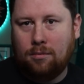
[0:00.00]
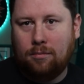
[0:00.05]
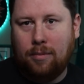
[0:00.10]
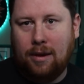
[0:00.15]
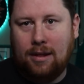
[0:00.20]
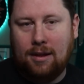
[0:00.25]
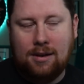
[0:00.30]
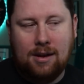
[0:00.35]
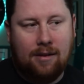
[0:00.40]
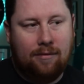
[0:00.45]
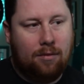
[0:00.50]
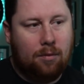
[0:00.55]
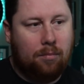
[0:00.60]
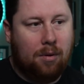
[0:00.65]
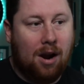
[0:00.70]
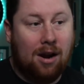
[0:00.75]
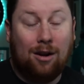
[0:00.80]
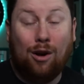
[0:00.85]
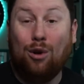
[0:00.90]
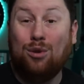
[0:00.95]
by the Denver
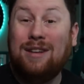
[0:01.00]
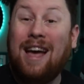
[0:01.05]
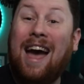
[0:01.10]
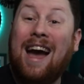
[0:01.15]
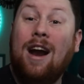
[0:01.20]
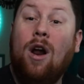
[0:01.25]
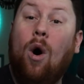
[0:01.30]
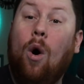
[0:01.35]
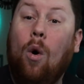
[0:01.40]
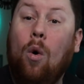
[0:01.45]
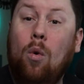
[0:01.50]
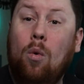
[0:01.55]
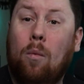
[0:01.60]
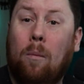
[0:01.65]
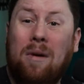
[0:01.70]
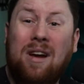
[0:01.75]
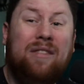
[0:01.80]
Broncos at home.